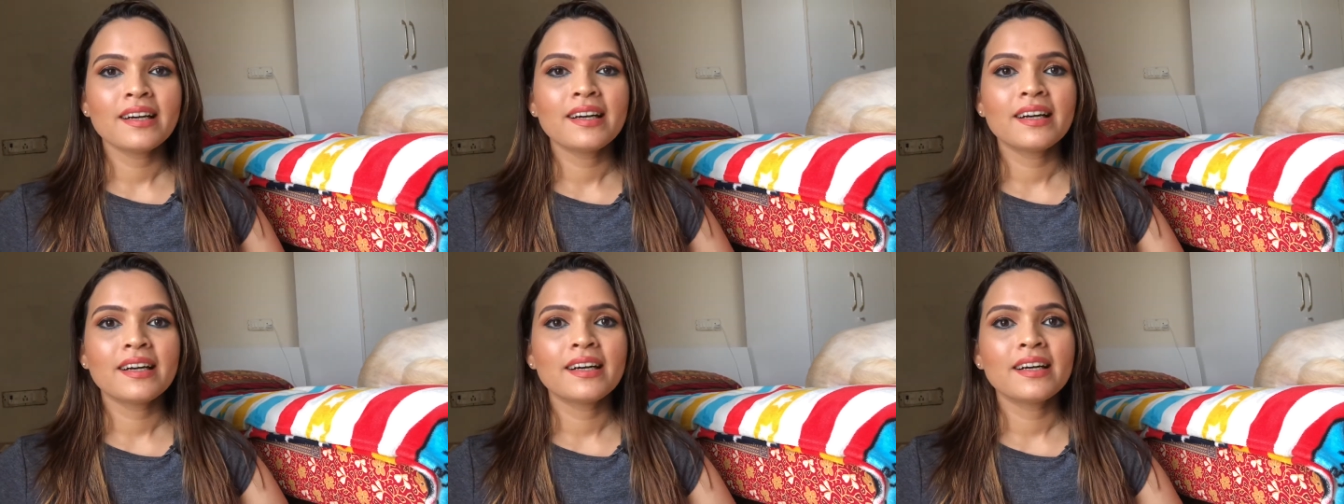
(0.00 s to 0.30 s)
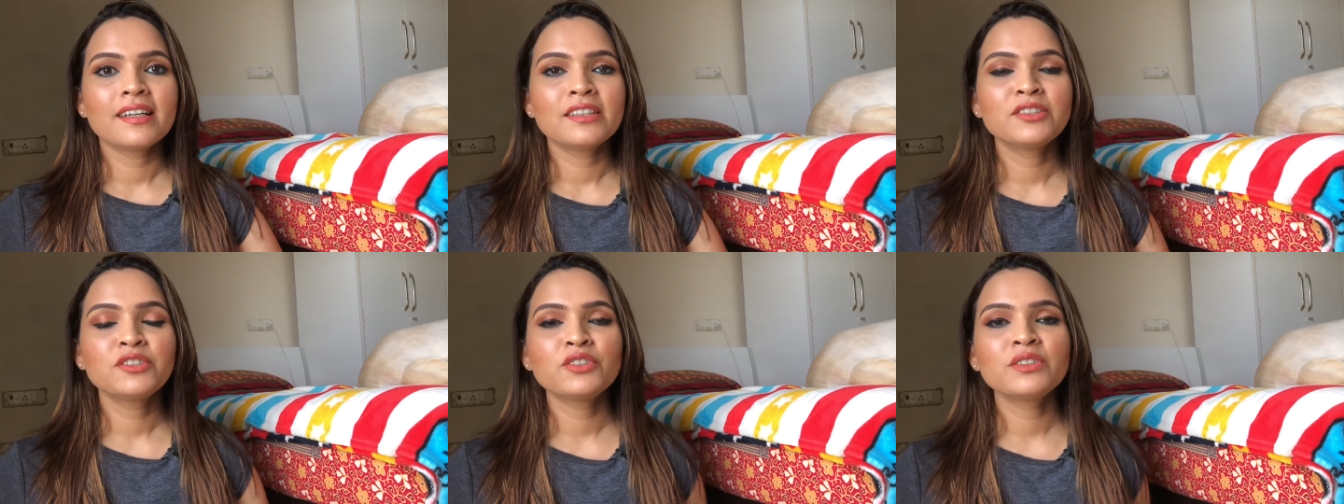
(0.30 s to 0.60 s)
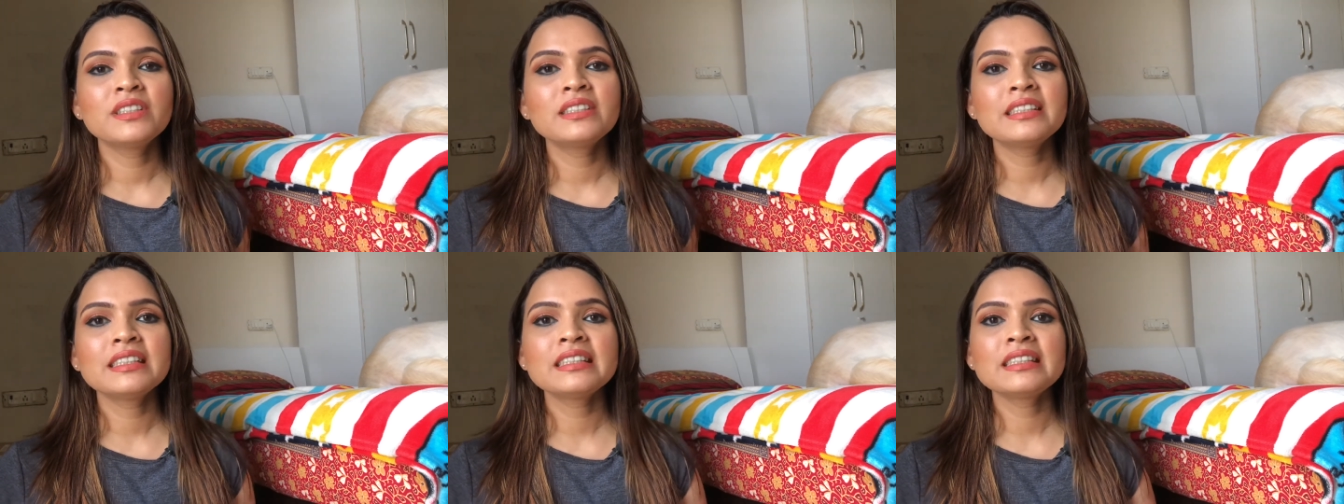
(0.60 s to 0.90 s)
Uh, so
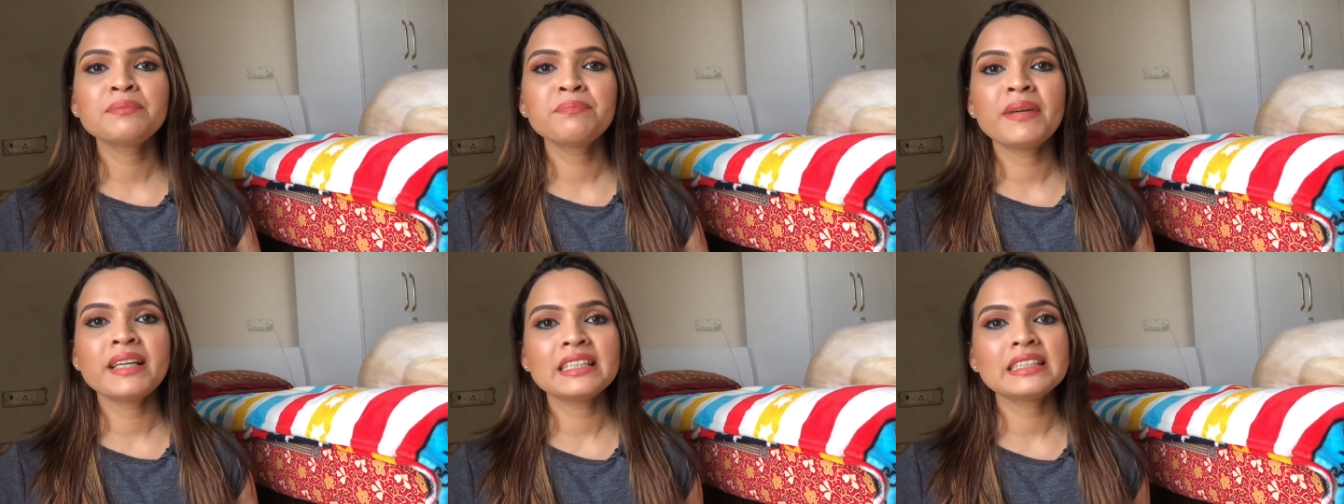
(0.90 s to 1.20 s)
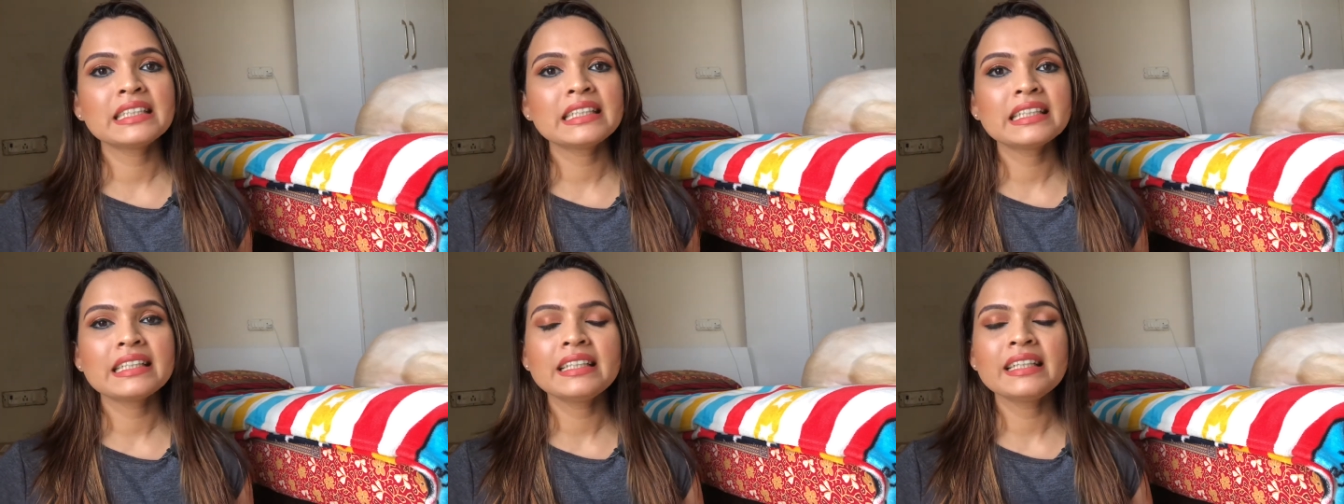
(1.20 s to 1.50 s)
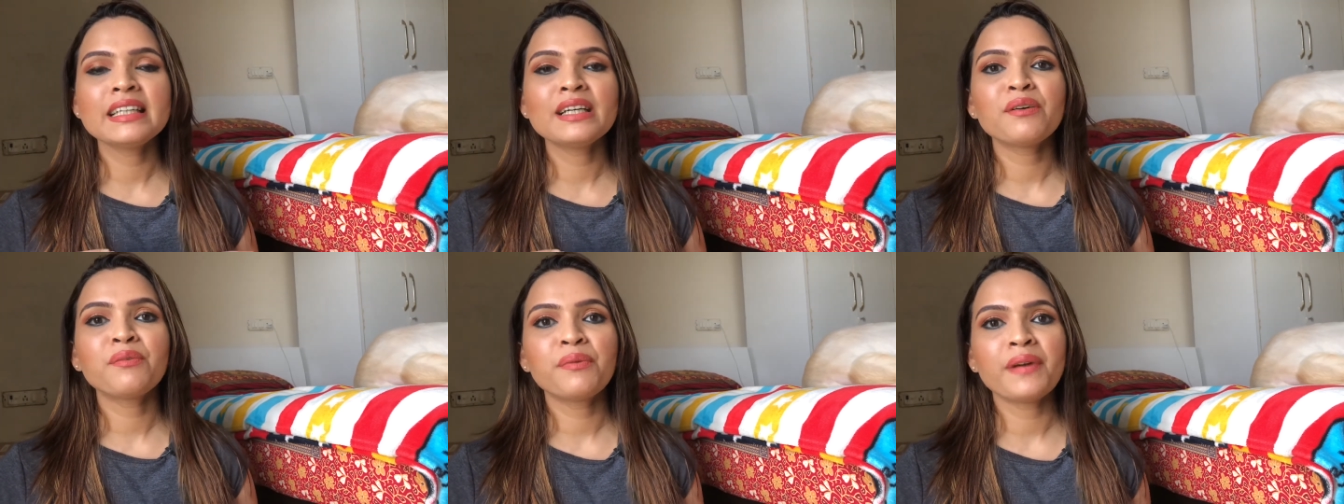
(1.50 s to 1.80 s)
this is
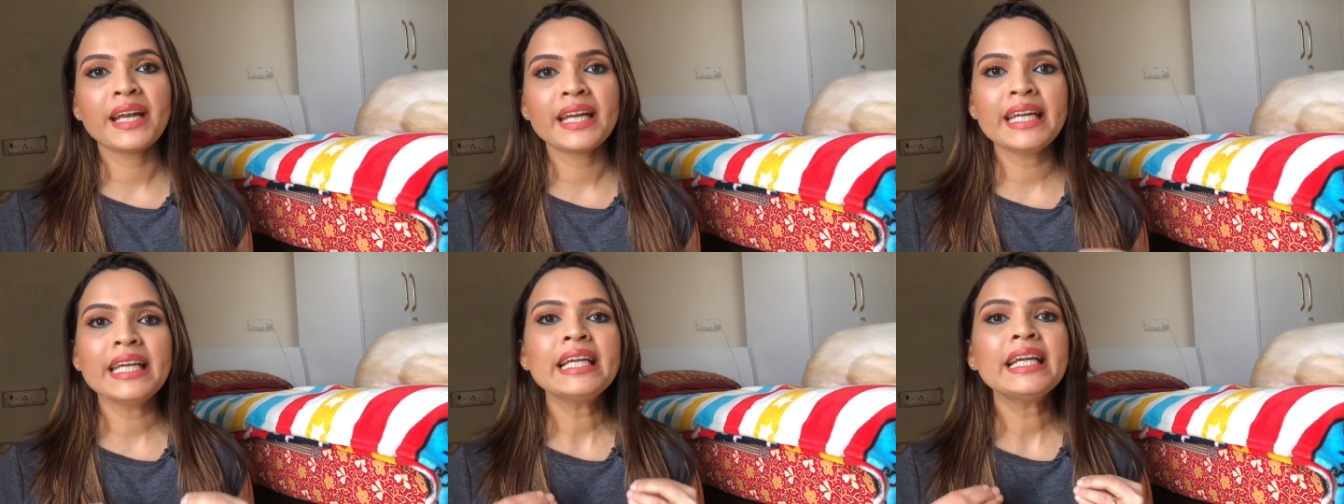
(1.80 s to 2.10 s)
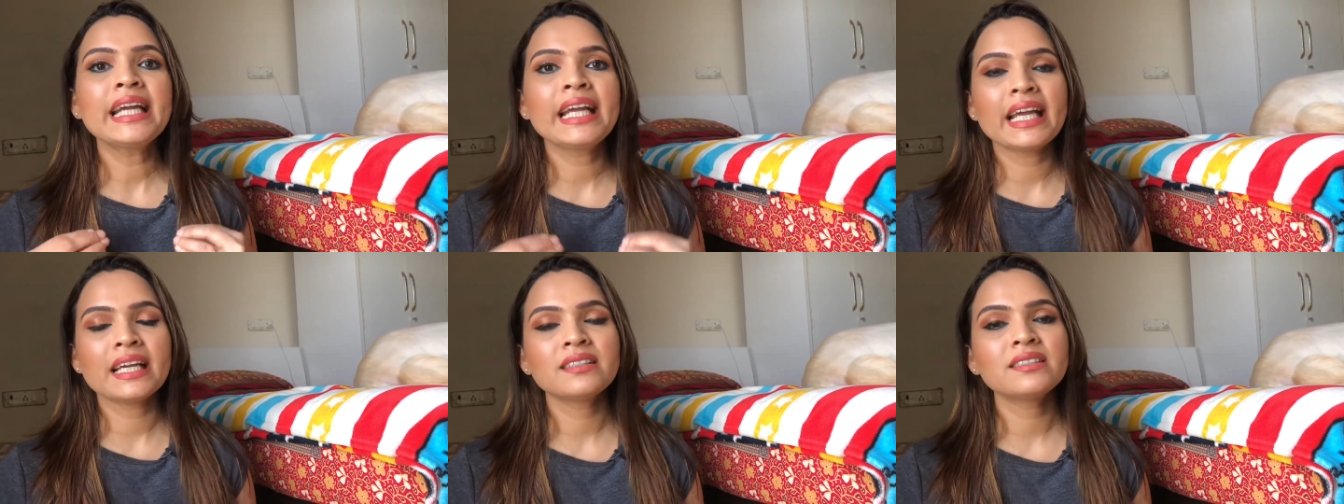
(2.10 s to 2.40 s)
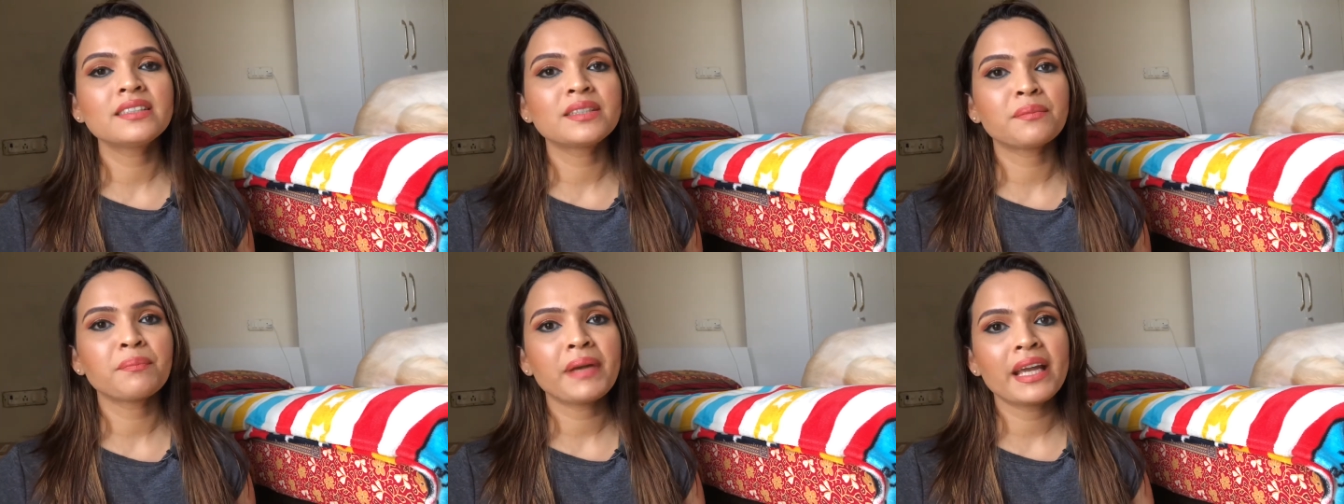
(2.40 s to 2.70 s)
basically a wedding
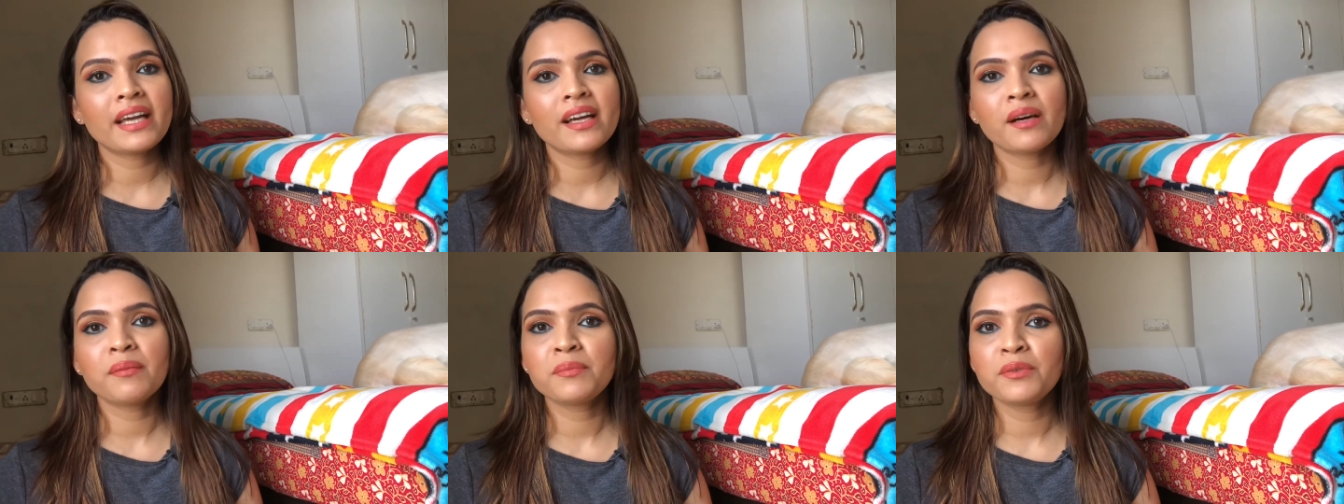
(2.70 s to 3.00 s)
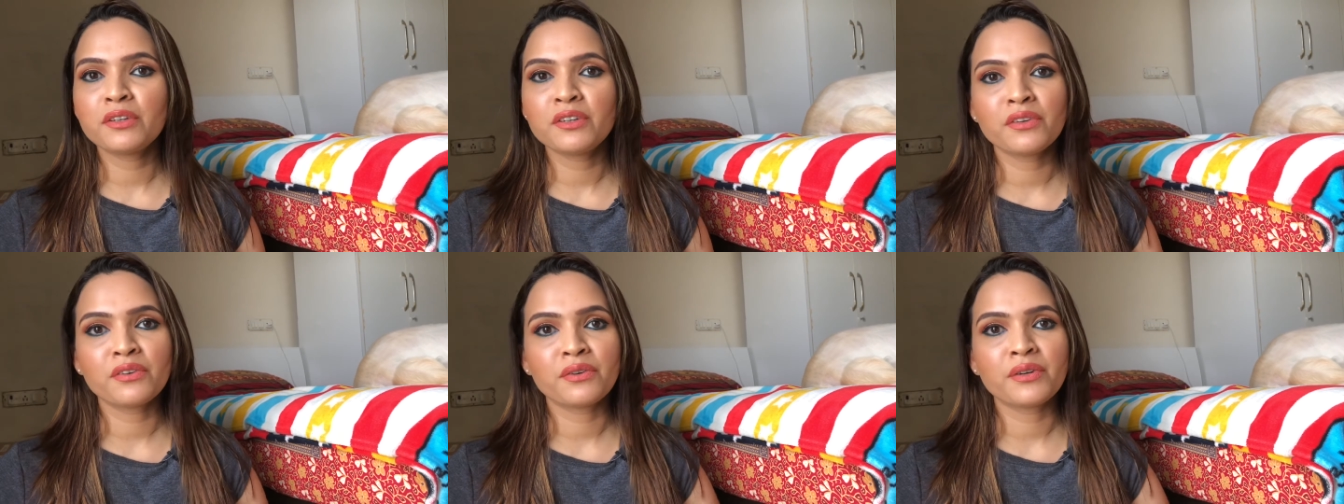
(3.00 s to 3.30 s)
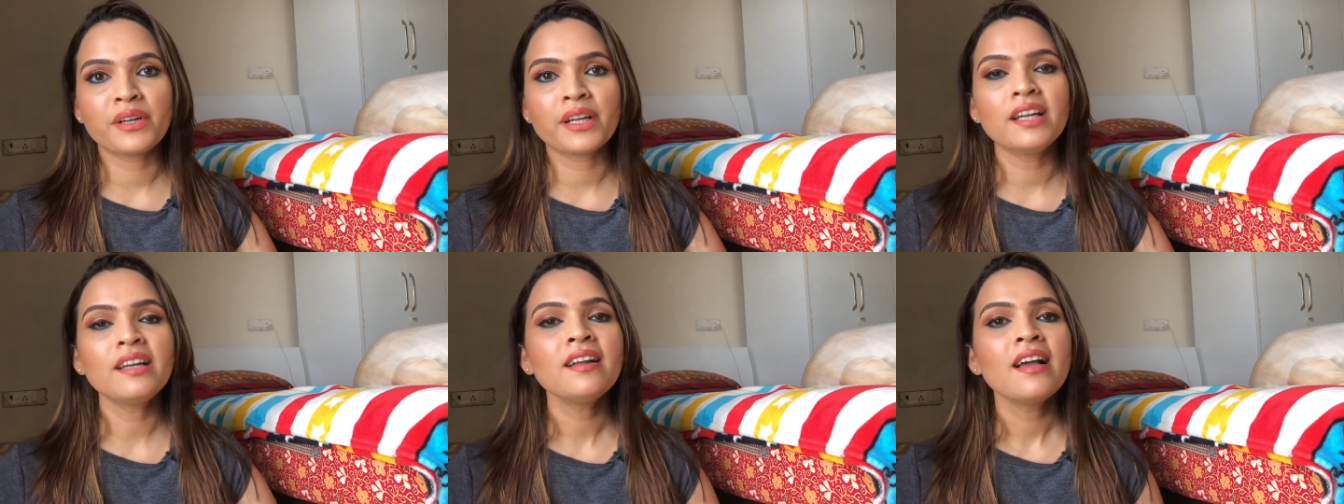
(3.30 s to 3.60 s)
guest makeup
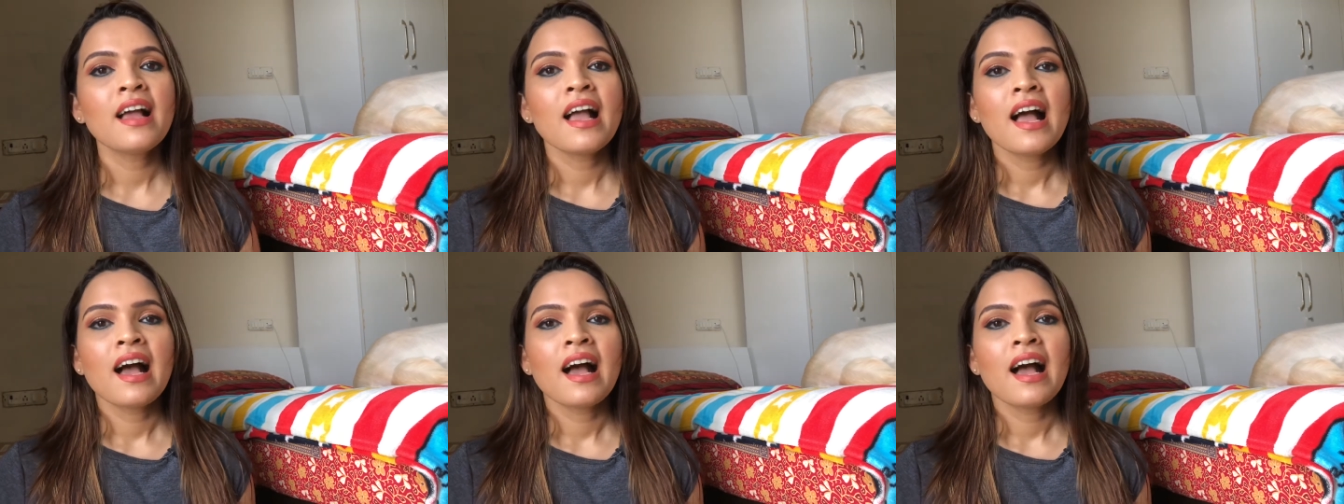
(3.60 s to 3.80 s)
tutorial.